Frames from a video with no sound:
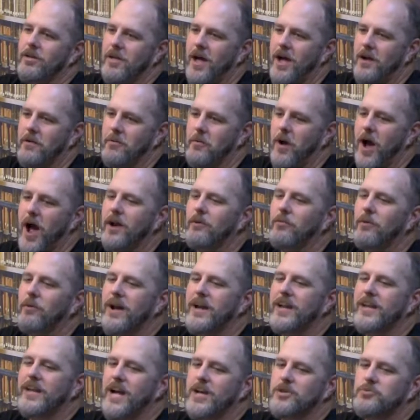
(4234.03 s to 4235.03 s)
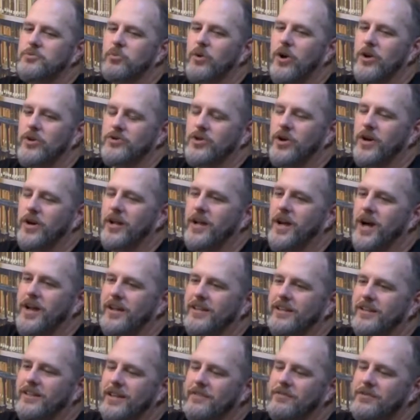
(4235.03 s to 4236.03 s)
I, I recognize we're all starting out
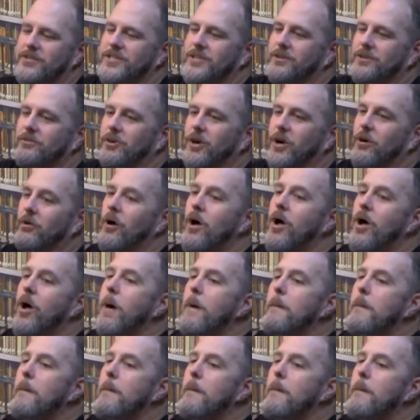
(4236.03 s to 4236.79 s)
at level zero,